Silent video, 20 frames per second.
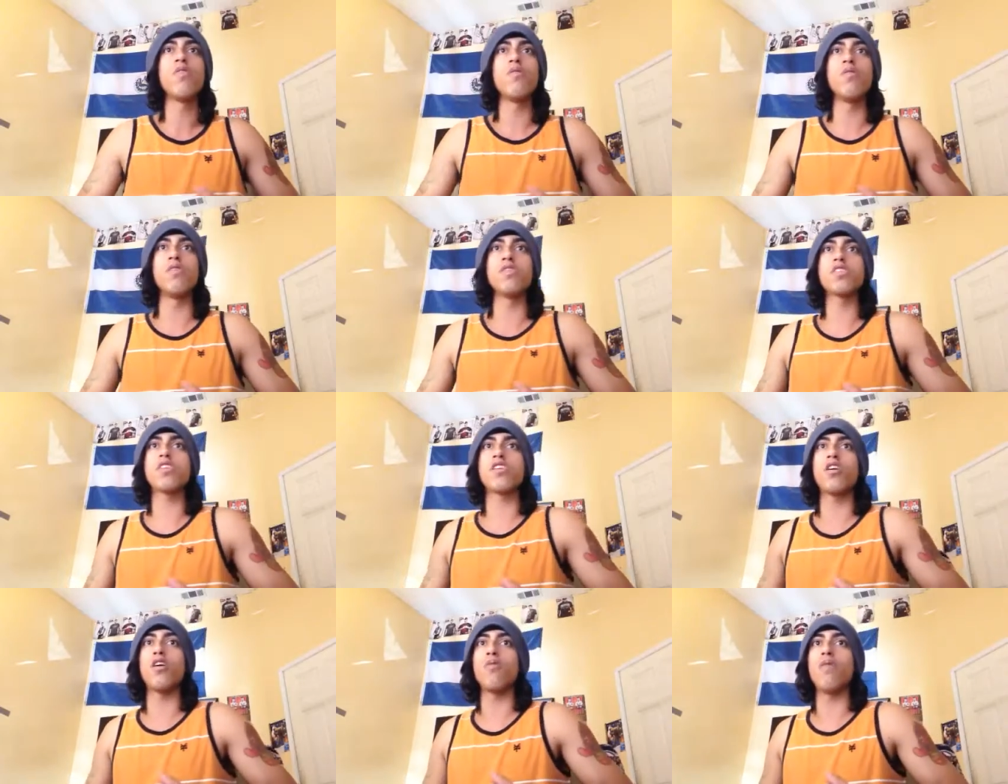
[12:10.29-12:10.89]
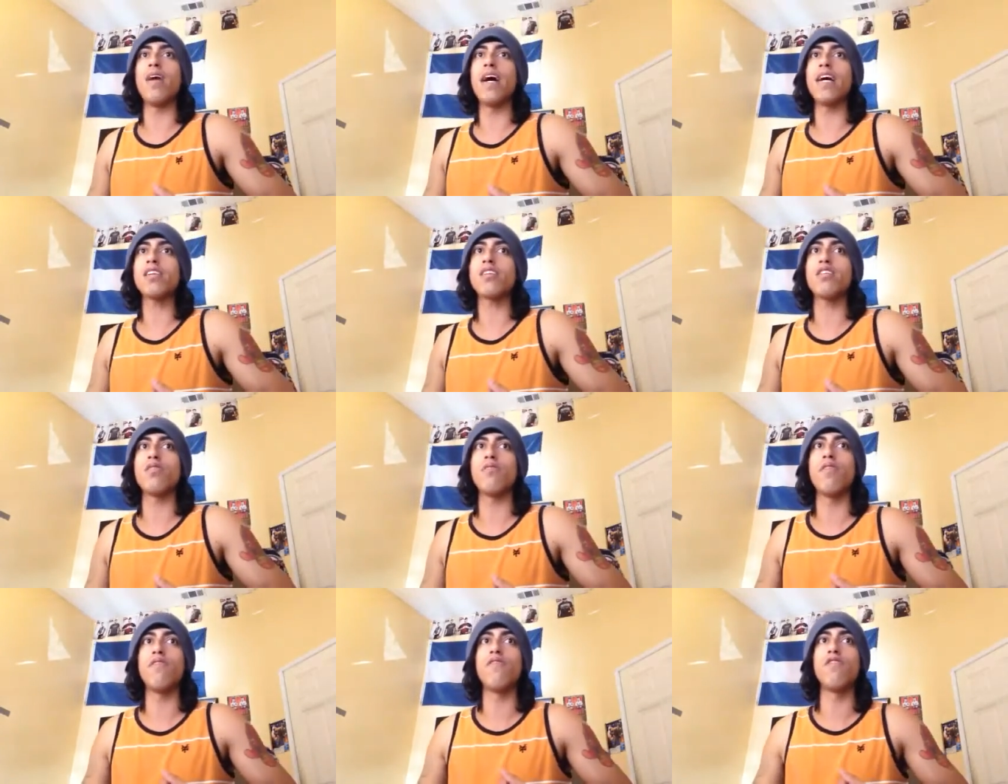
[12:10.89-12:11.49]
was
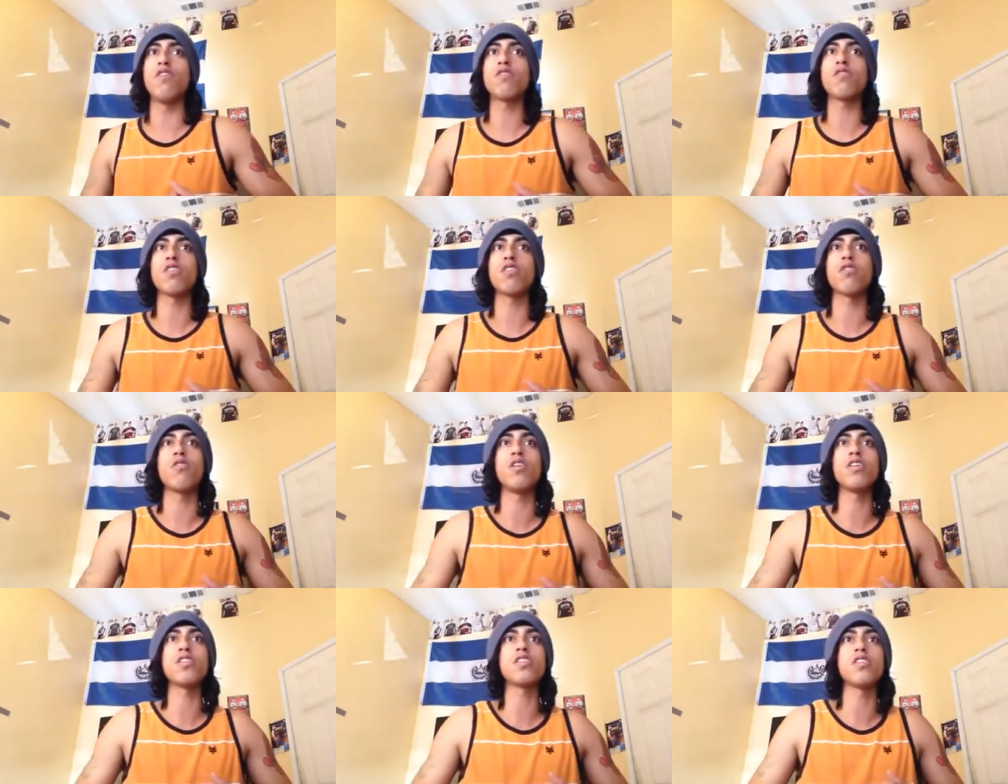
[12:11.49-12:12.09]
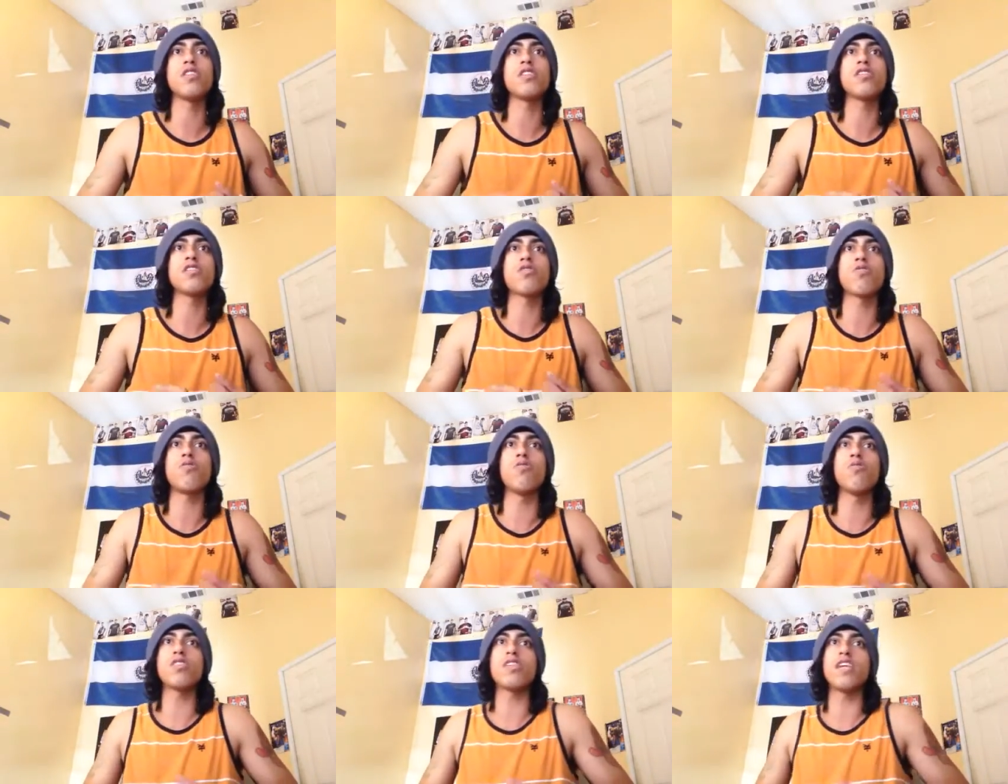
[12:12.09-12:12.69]
correct to revoke the Christian
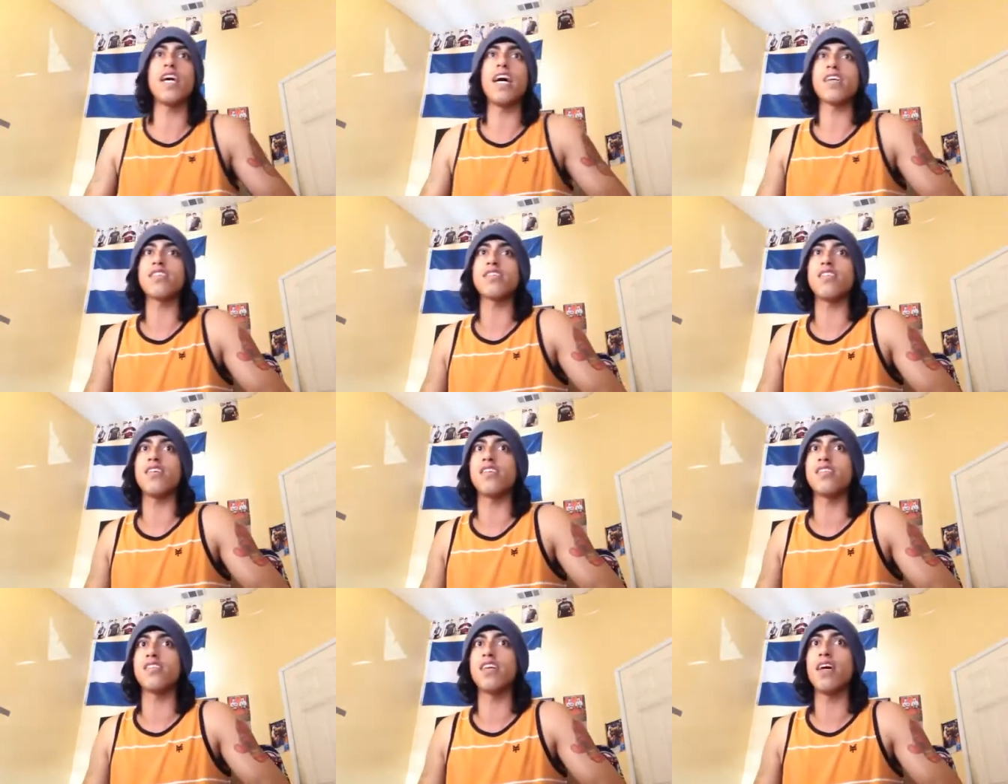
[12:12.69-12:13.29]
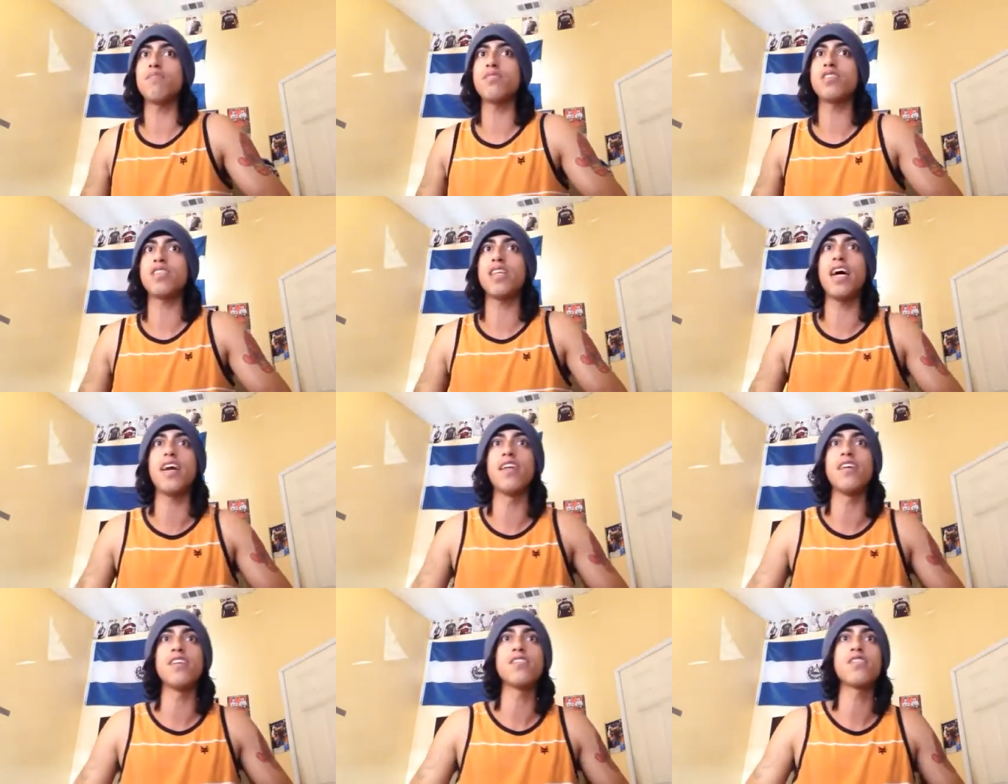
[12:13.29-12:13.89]
school tax exempt
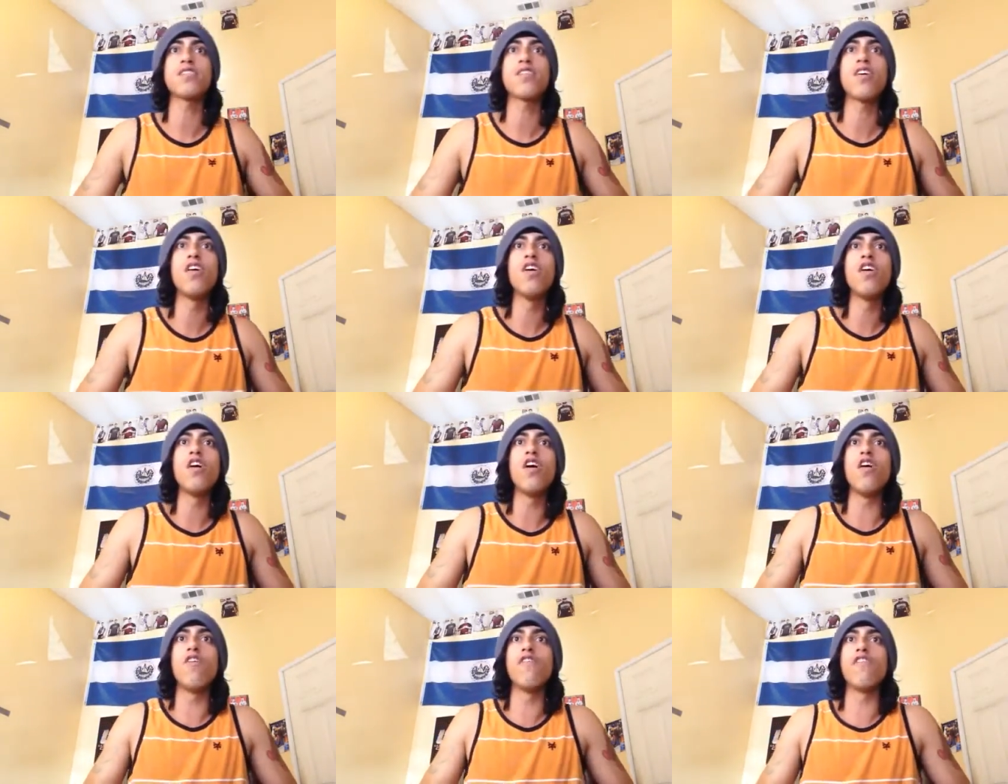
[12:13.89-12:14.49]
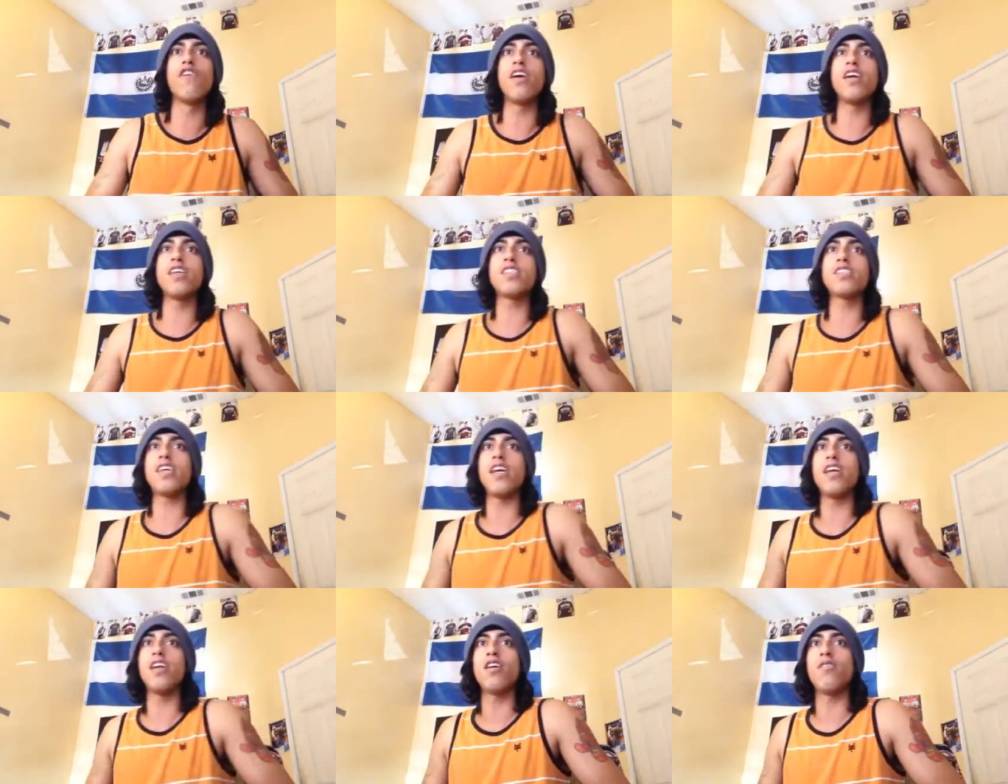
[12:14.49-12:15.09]
status over
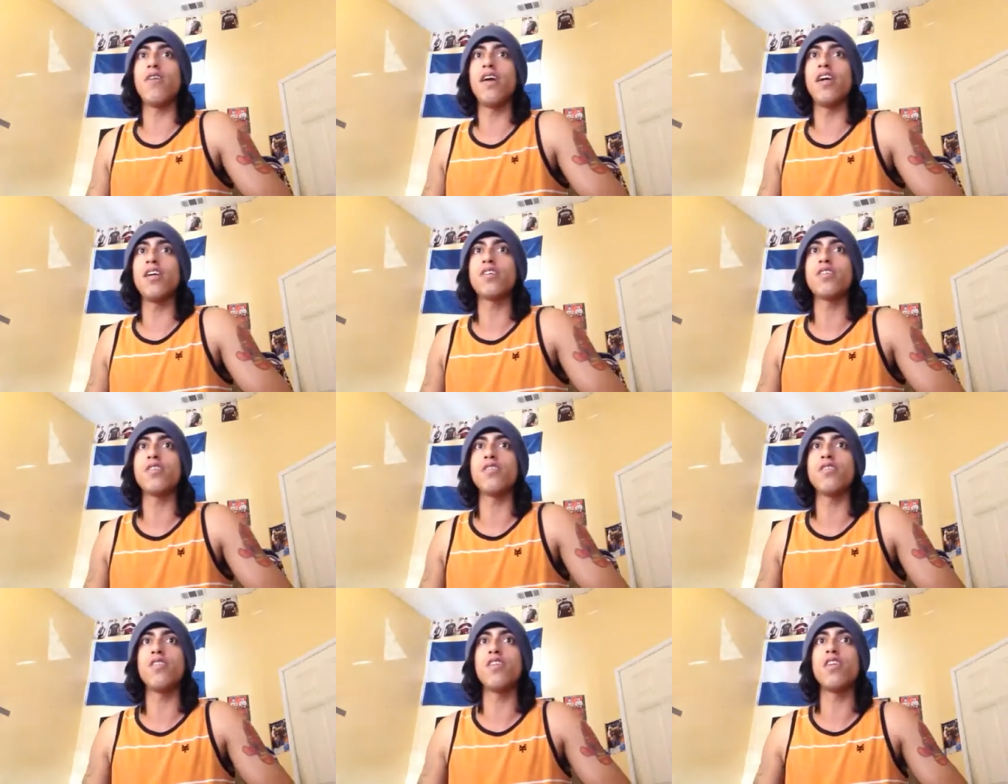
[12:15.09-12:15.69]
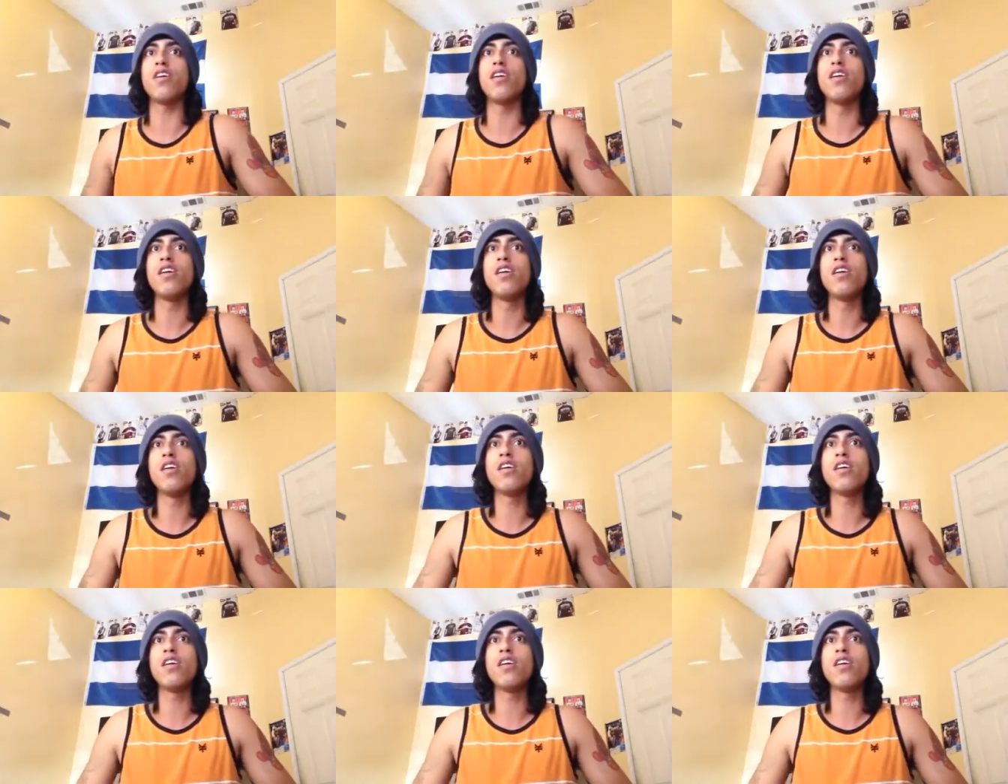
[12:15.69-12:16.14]
its interracial or